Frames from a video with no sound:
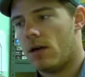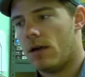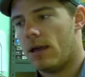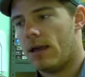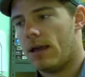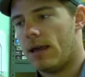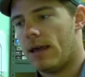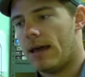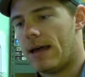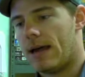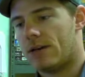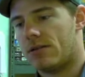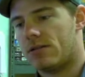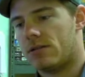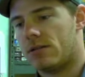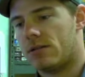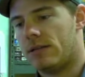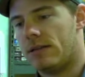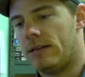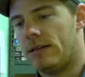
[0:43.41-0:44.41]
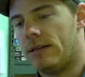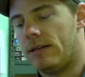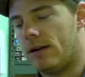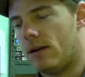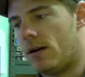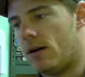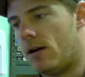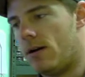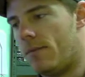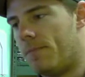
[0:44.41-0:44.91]
it actually
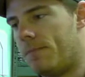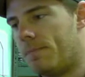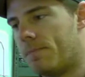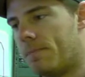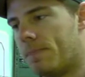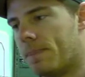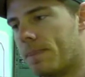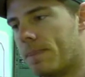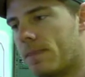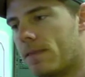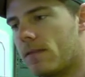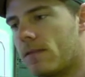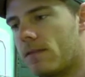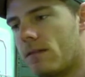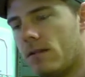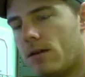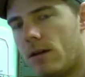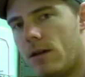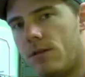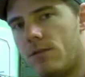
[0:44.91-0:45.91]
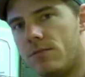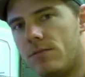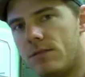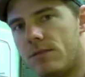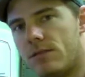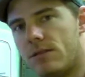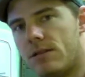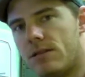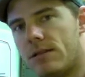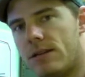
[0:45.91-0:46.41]
um, it'll
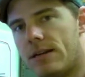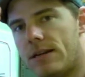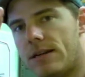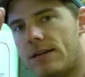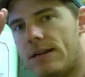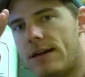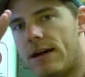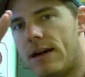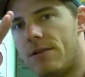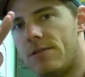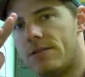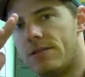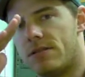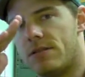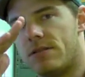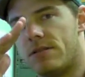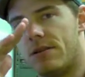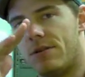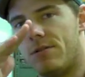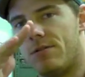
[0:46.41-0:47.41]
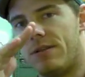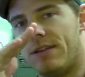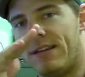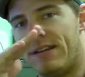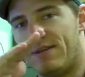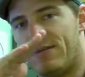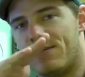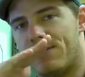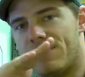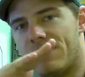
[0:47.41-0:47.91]
sink down slowly and
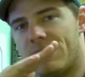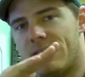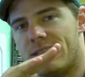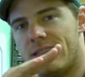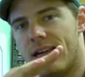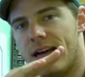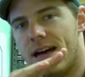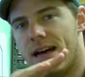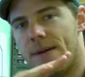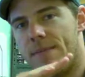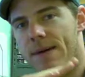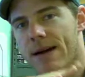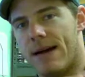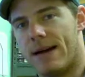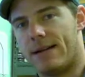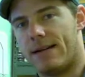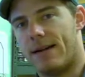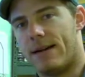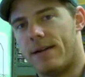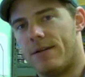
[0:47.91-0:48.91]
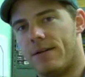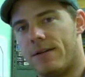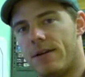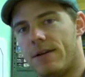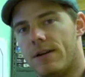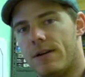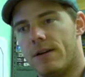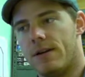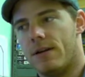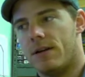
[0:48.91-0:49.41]
it'll slide back down.
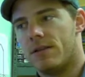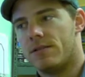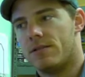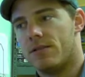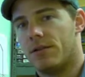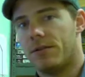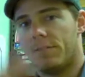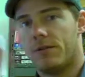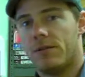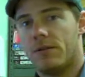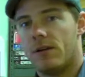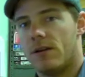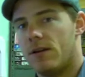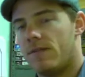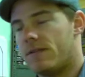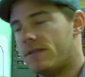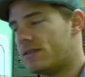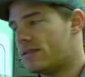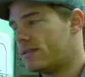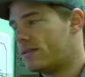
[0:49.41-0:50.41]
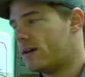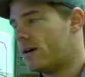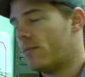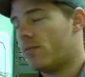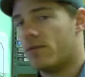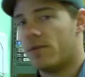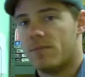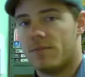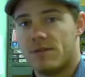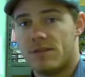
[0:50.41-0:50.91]
So if it's in the
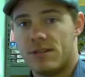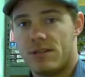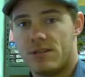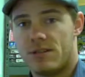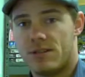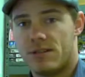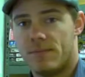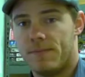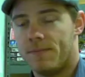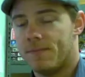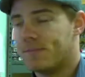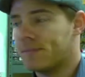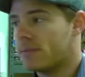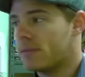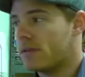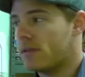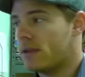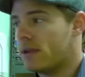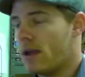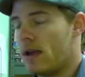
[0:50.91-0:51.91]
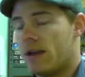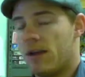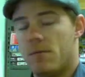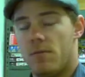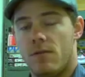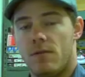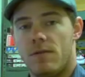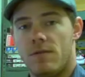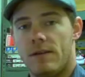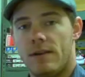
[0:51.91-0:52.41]
upward position and you
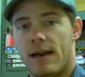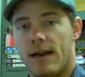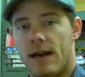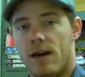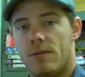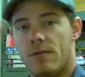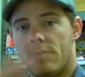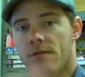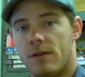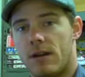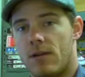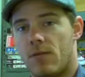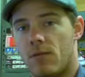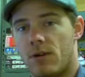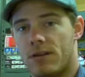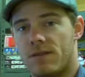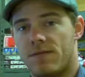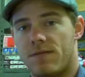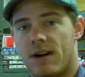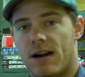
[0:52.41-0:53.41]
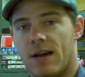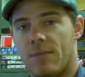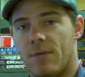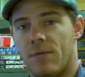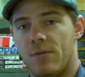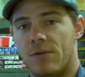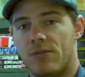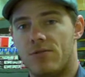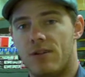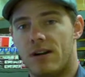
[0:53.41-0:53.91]
move it down, it works fine. But
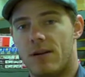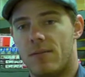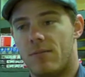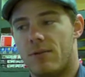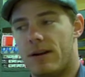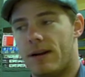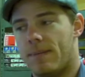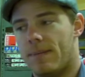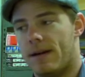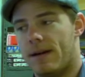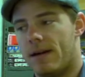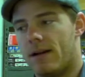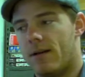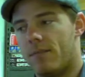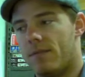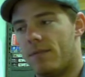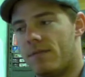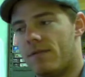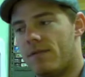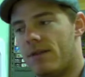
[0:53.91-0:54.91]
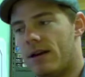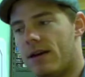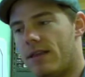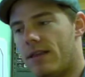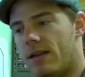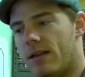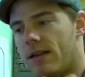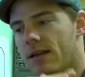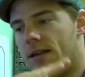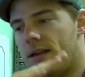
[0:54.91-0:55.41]
when you try and bring it back up, you'll find
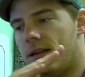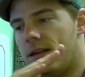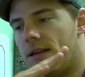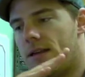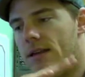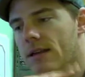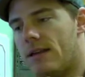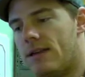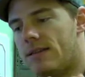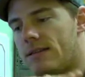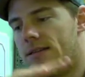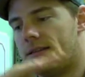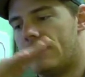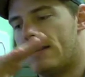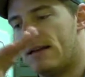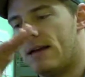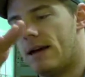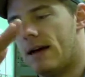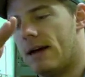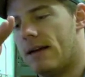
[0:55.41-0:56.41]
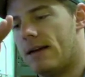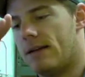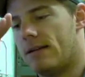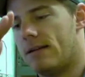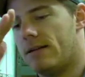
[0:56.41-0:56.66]
that it's not